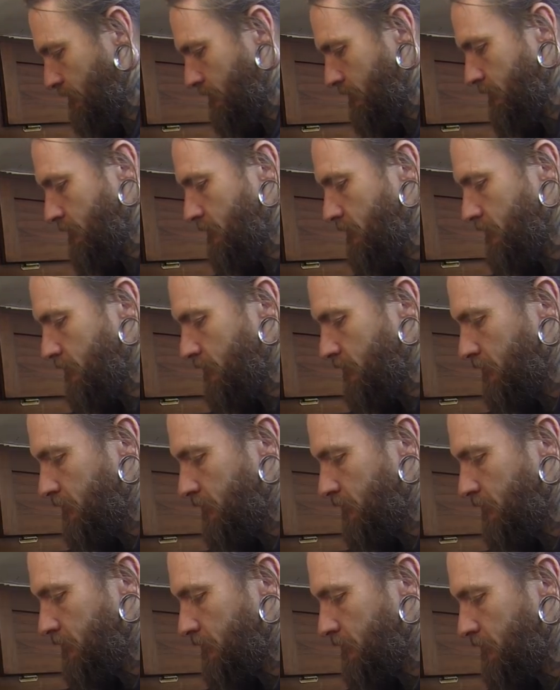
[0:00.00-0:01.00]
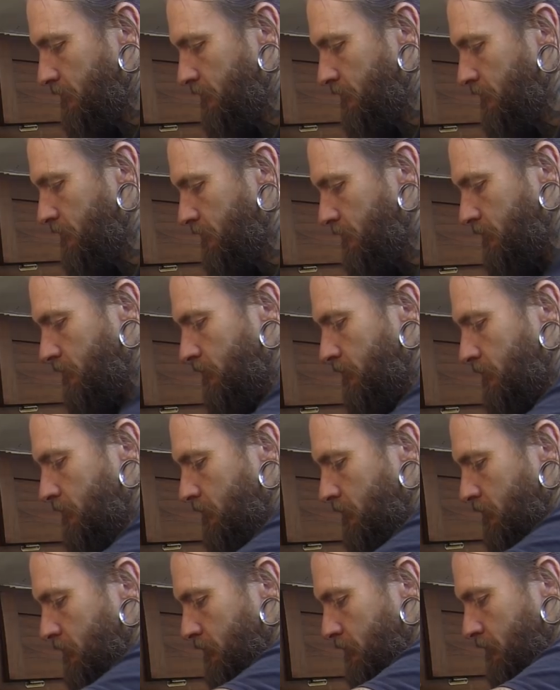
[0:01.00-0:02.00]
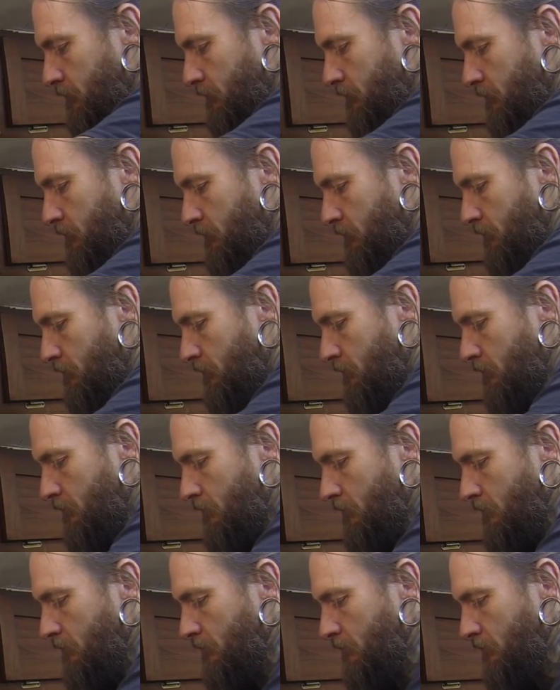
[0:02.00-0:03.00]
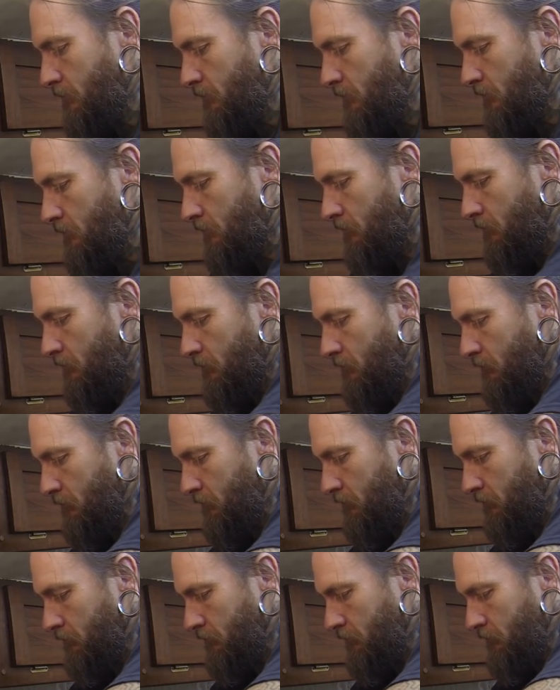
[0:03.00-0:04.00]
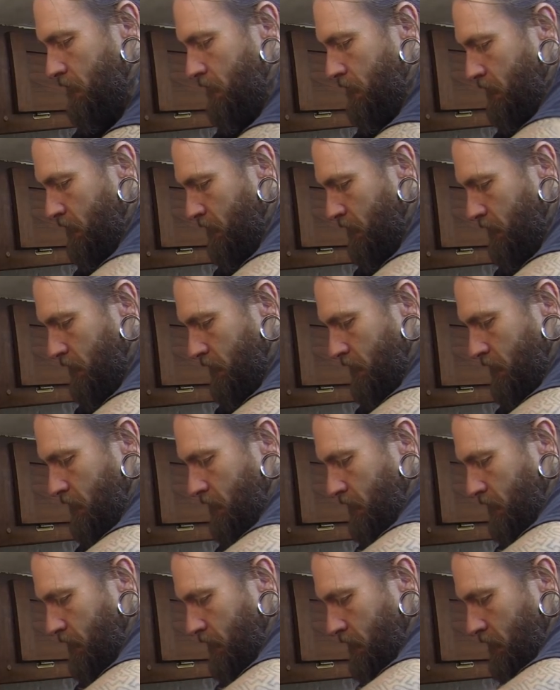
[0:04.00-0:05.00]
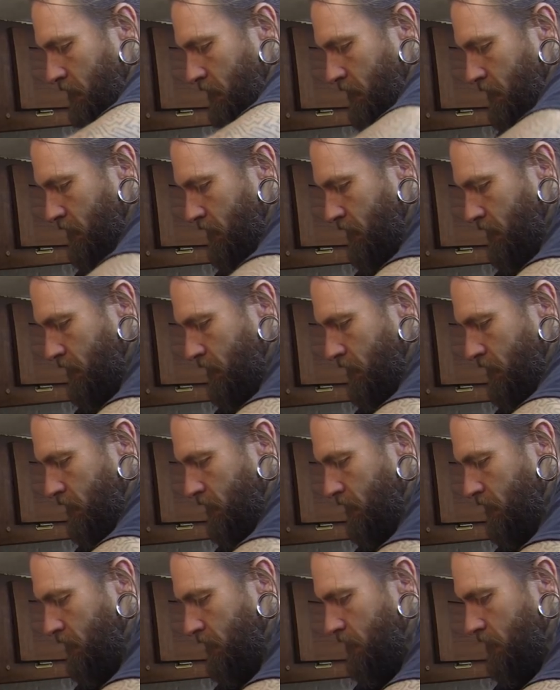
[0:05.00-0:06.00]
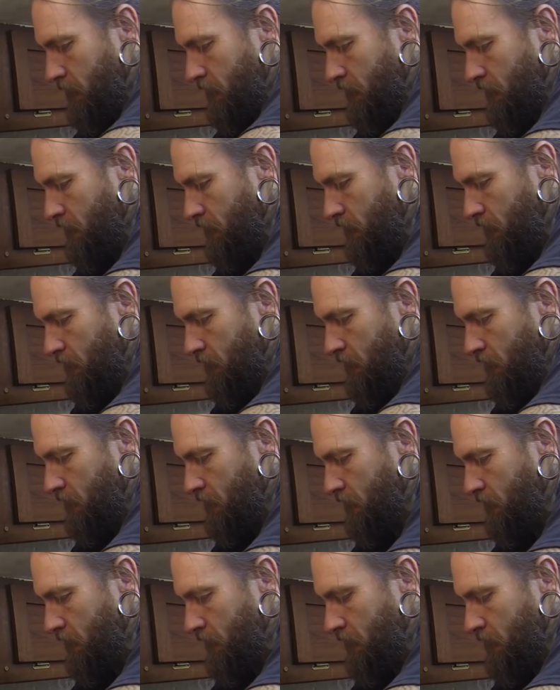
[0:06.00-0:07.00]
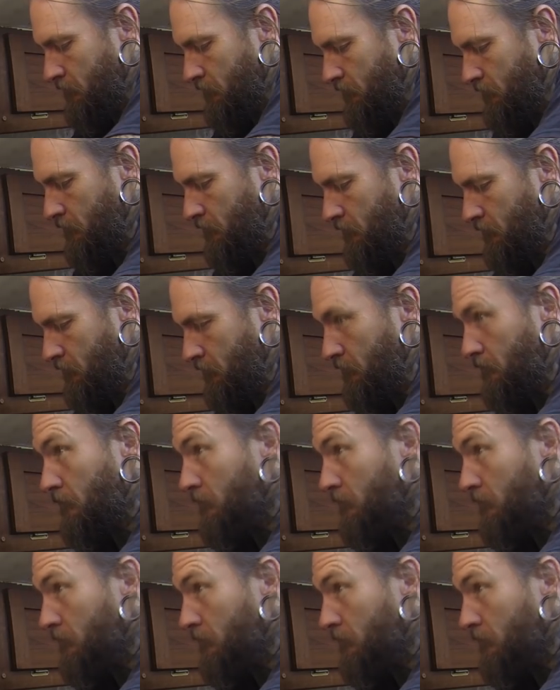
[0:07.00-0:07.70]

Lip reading: Nobody speaks.